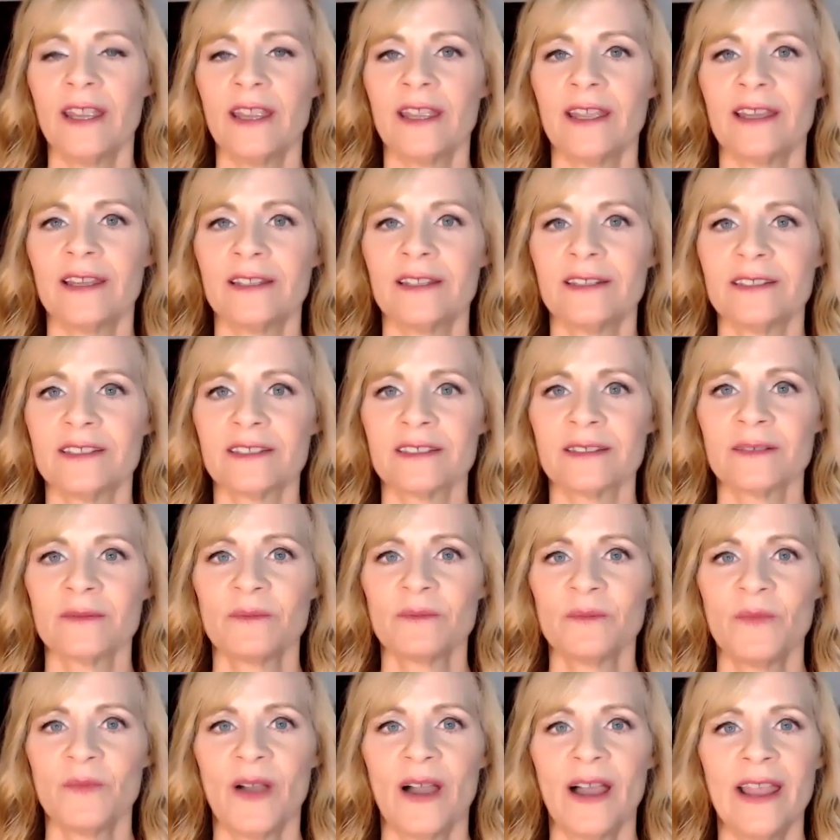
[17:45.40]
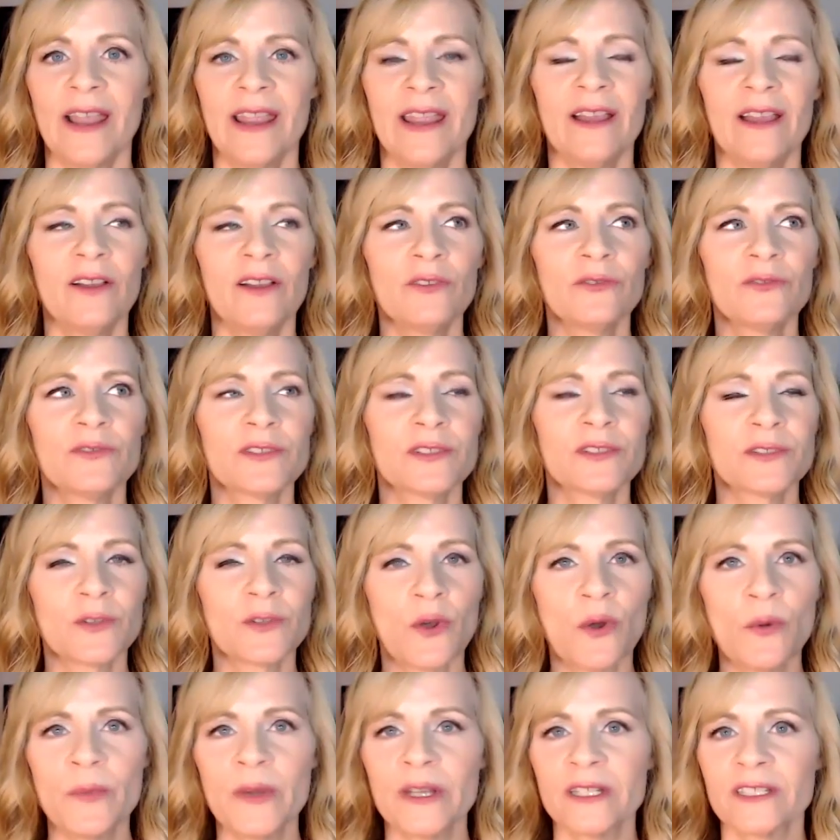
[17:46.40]
And I held
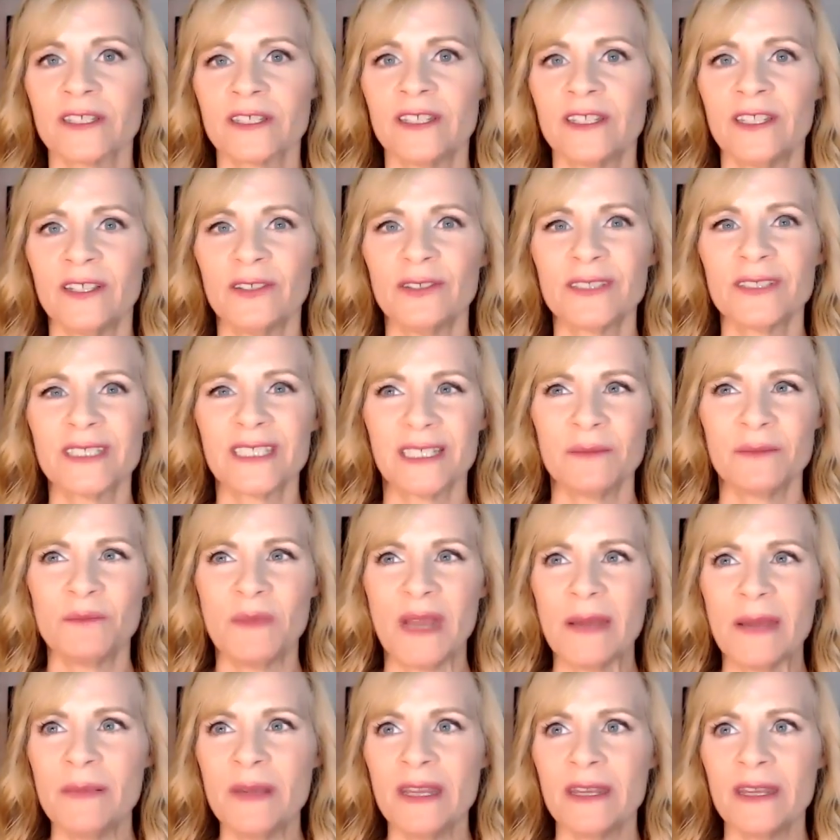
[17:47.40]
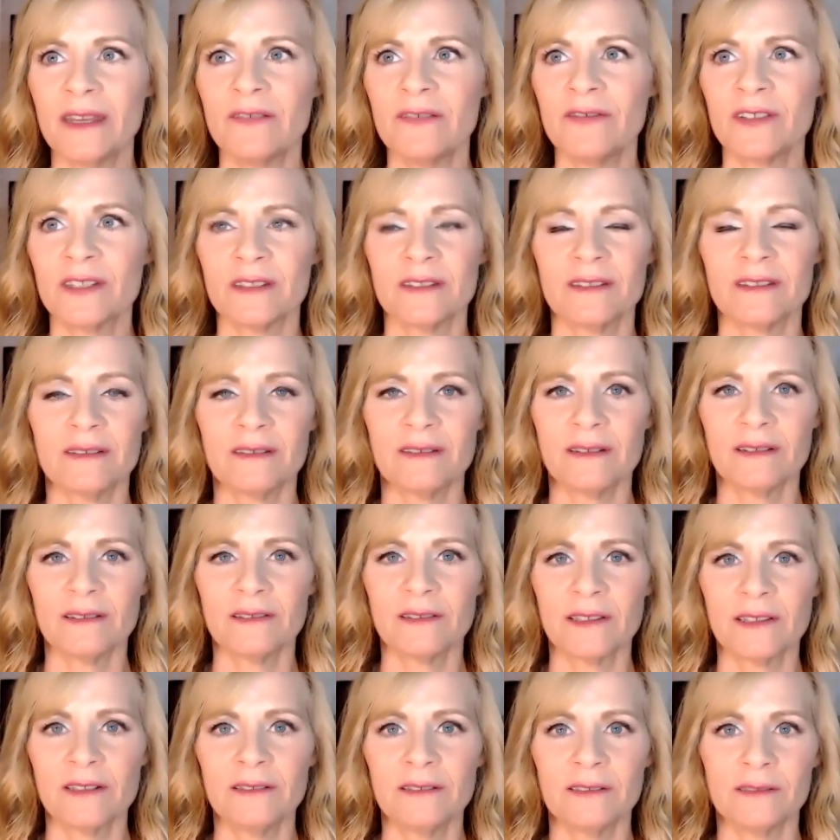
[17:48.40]
so much guilt and maybe even a
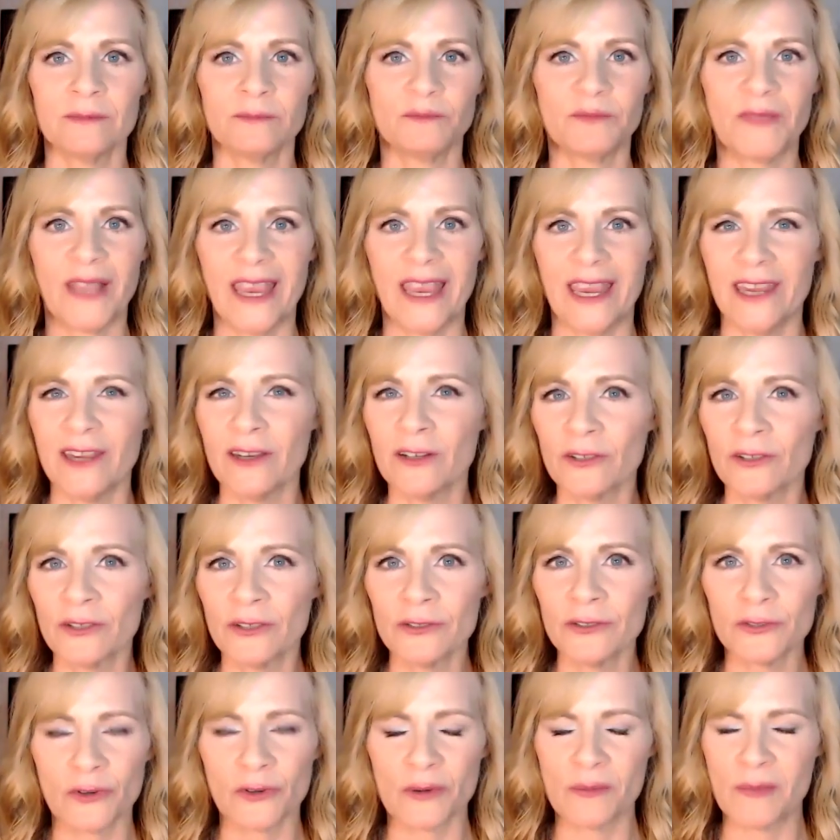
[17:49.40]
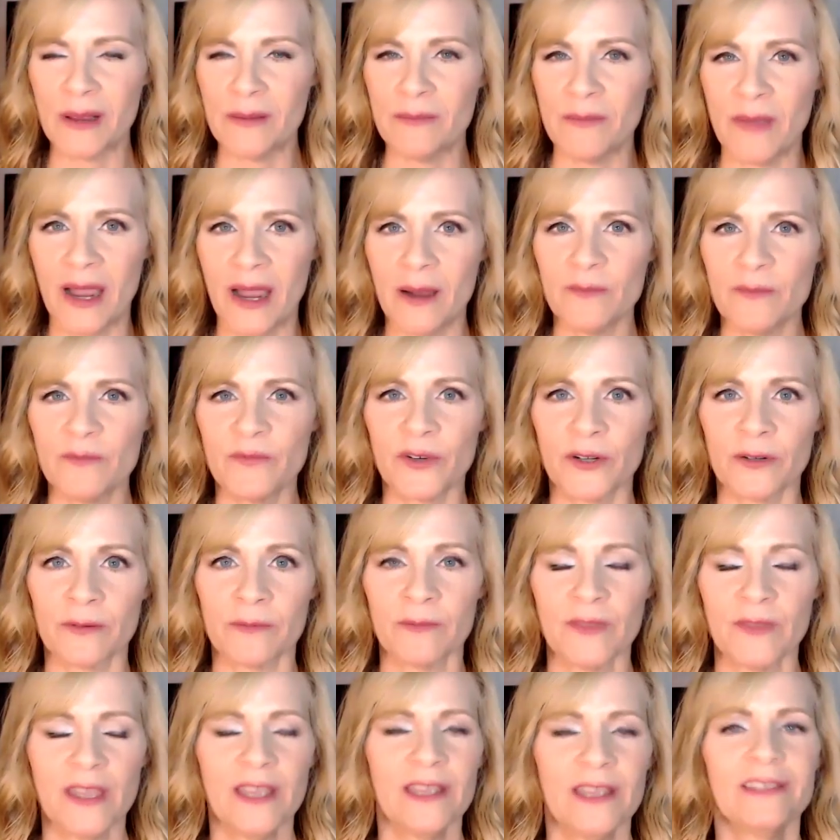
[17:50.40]
little anger toward my mom for
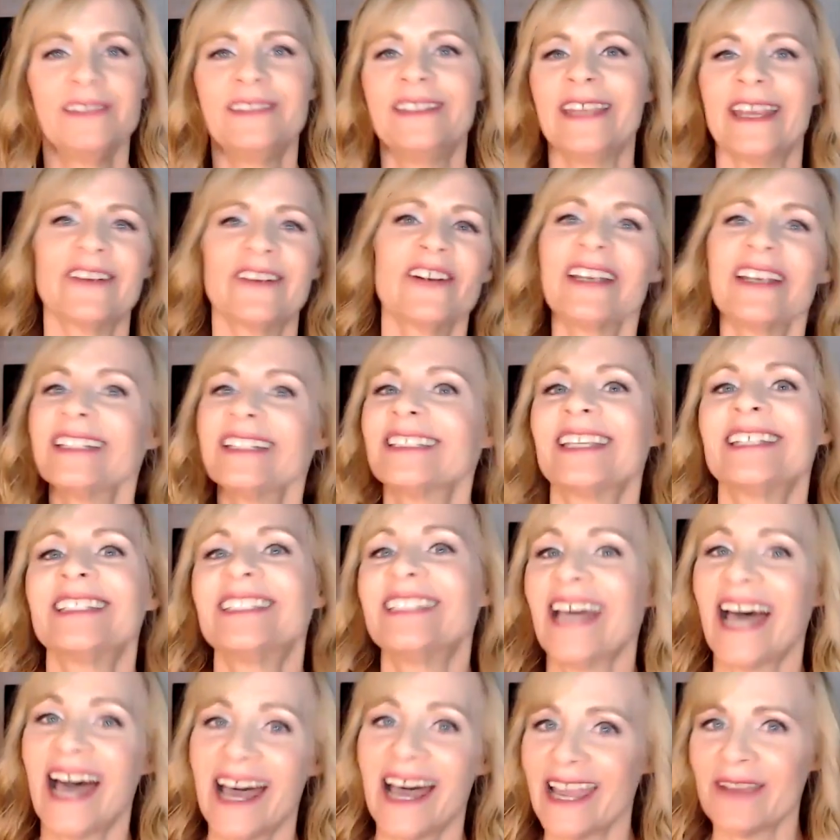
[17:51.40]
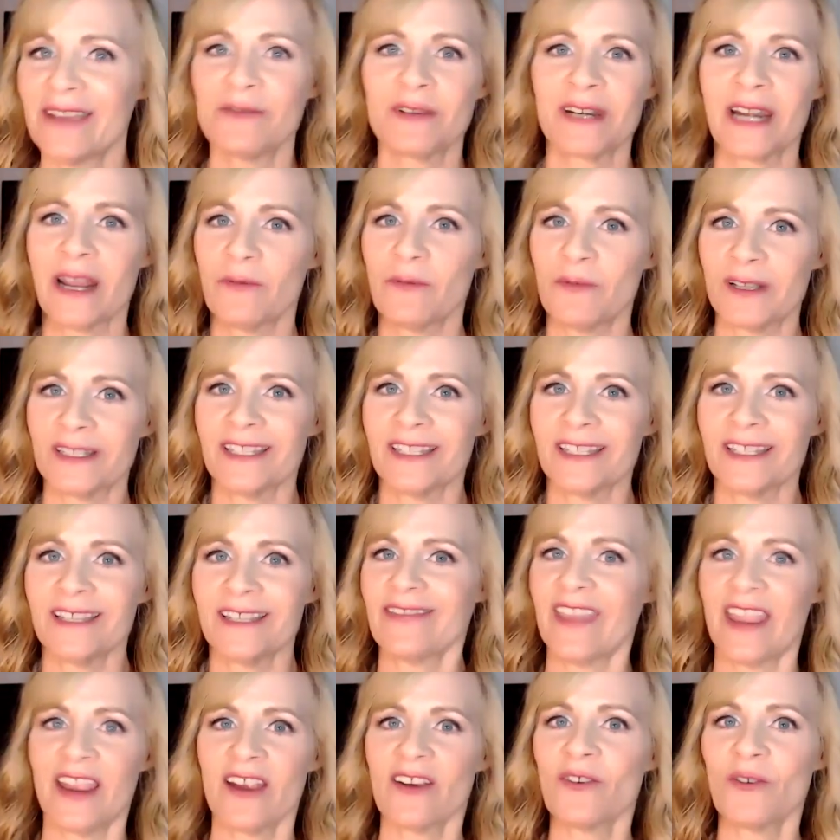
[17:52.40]
daring to die when I wasn't
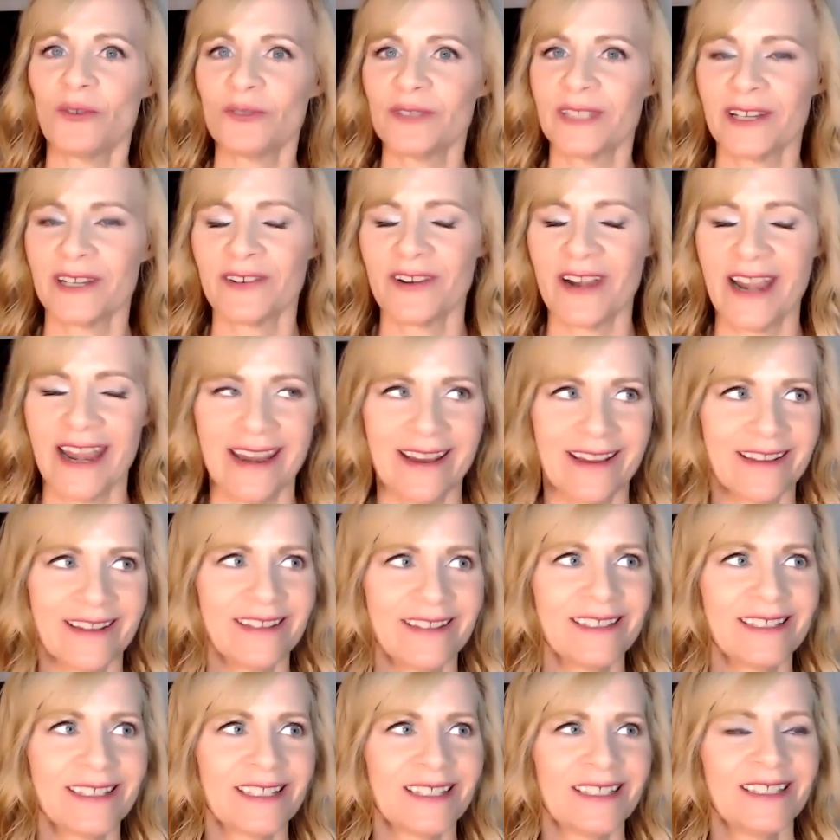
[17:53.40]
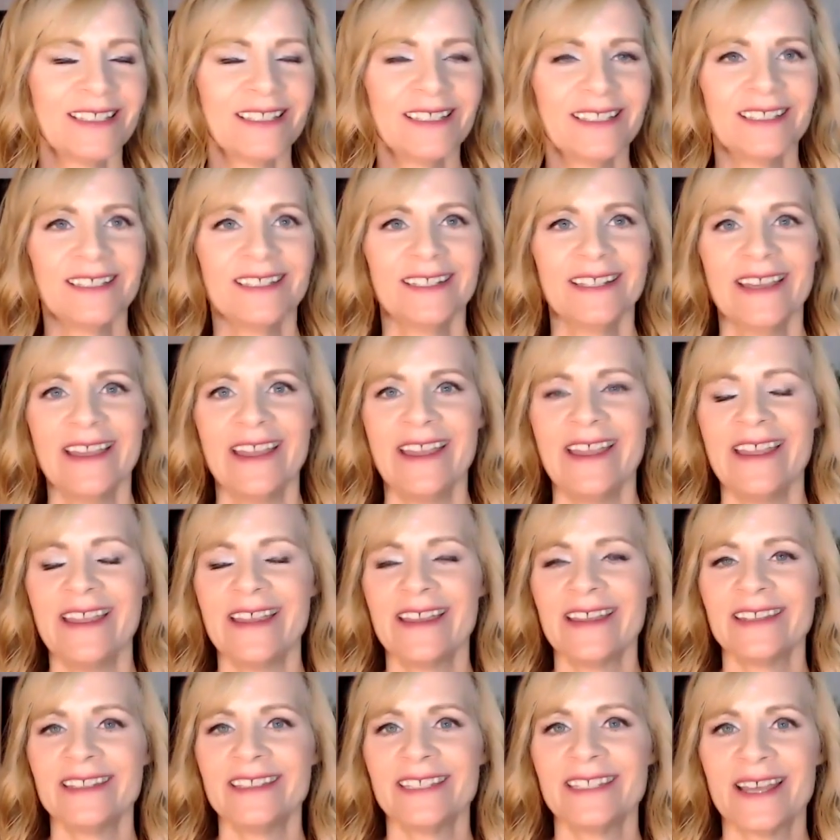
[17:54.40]
there holding her hand.
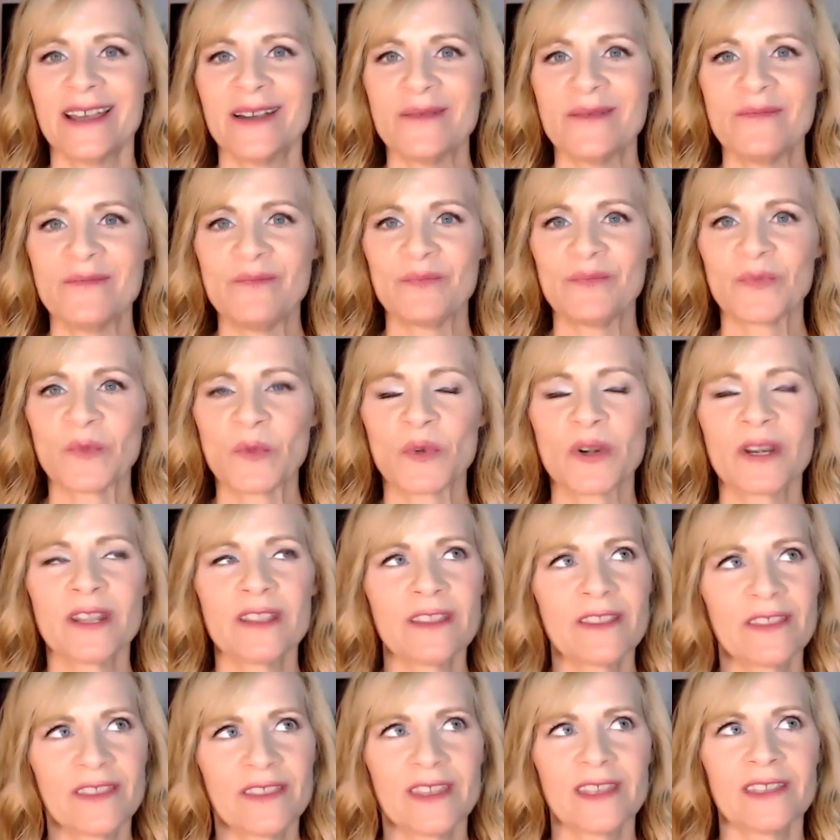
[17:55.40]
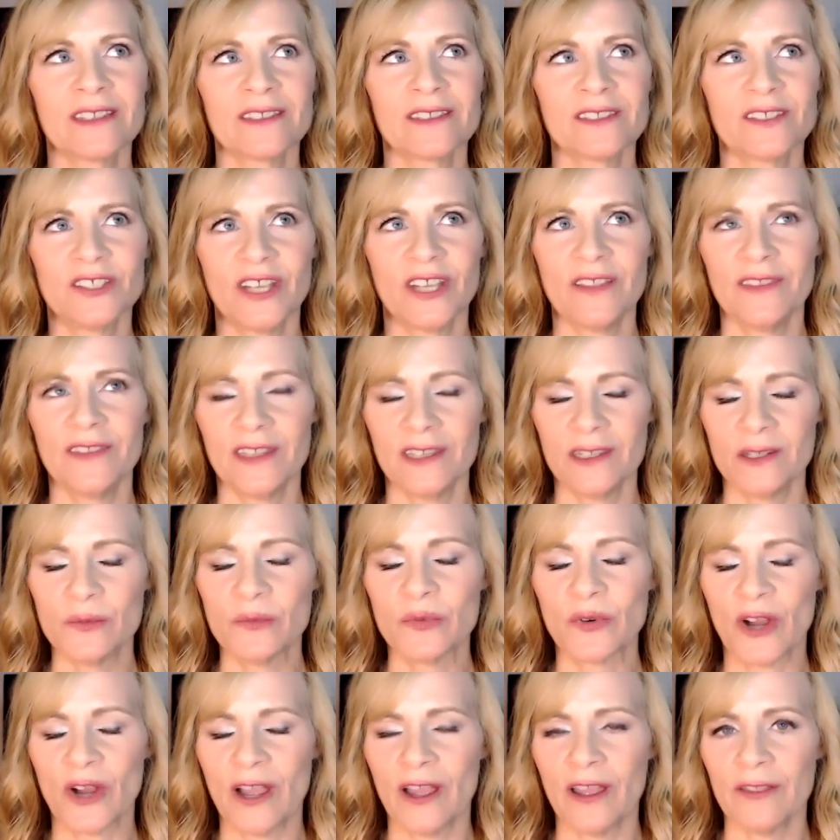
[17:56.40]
And one of the things, Jen, that you
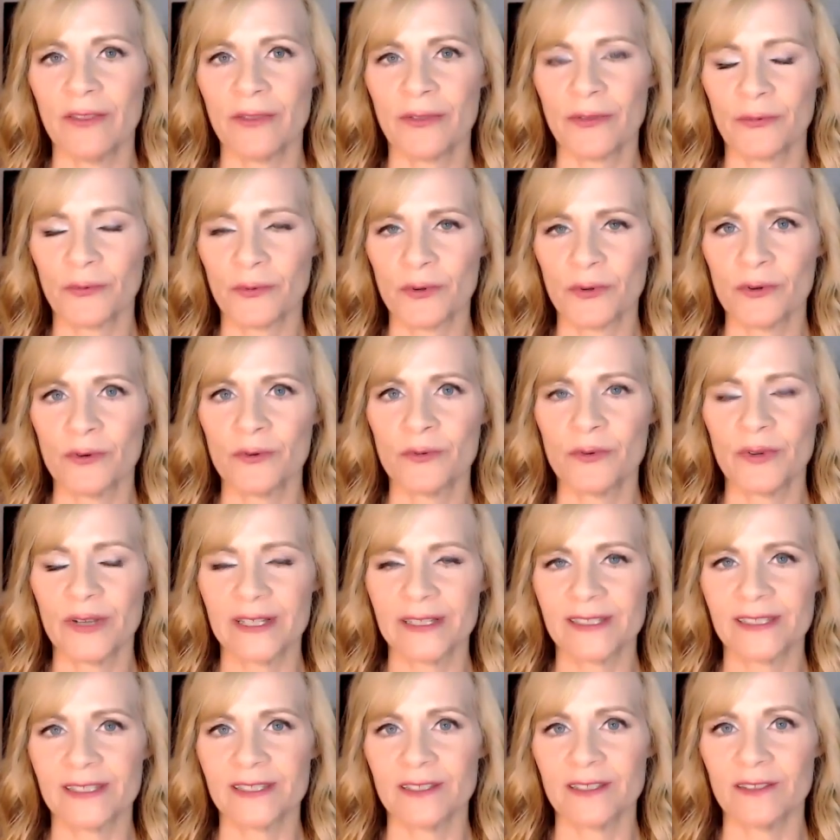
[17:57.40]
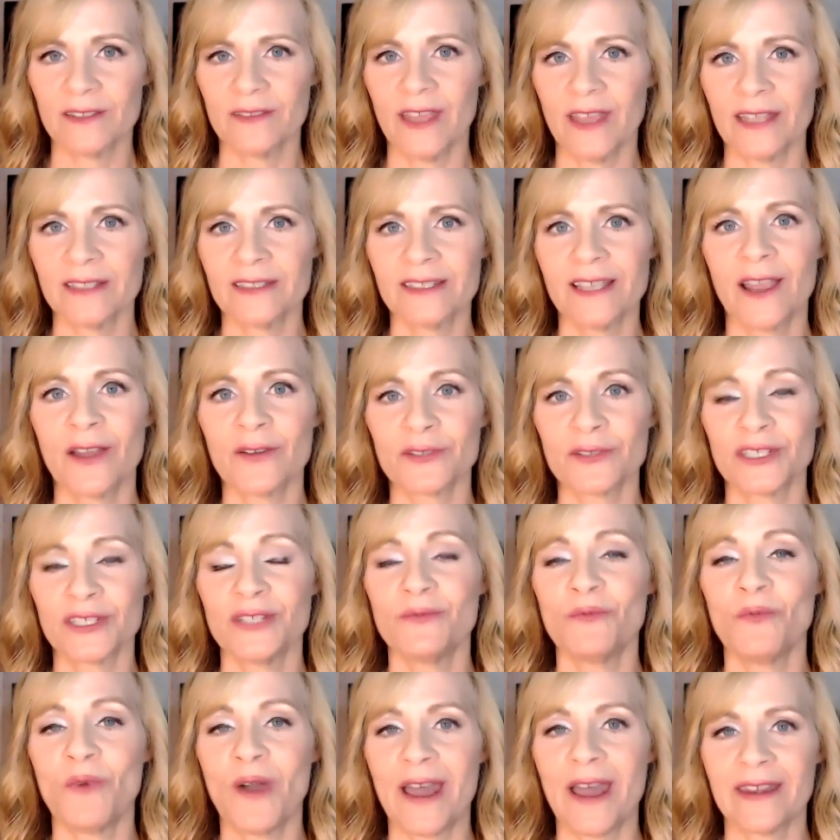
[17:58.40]
brought through was that's how
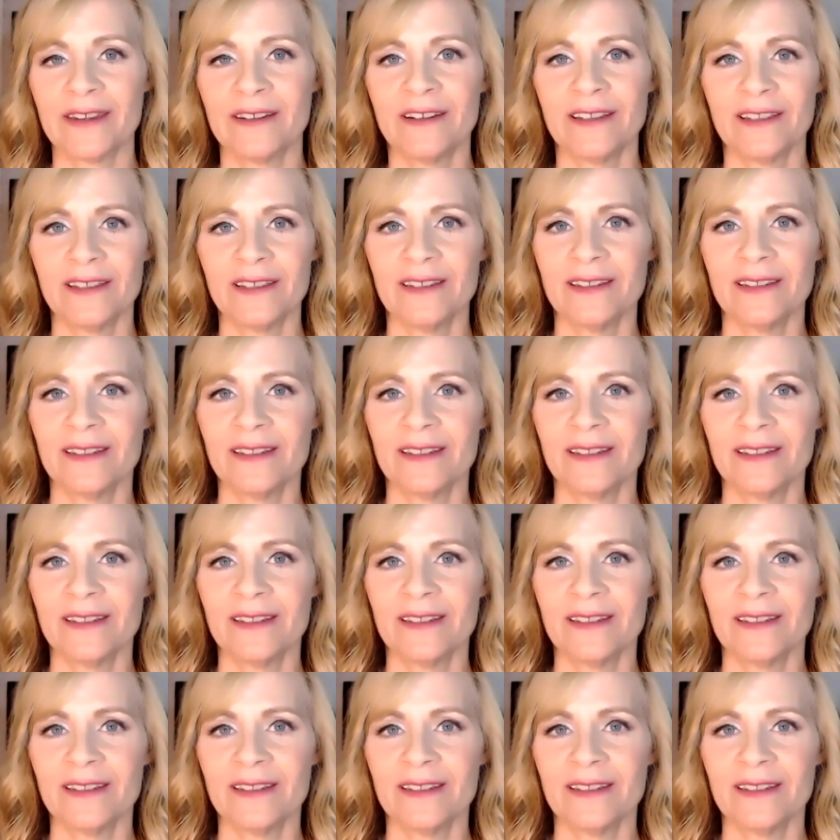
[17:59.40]
she wanted it.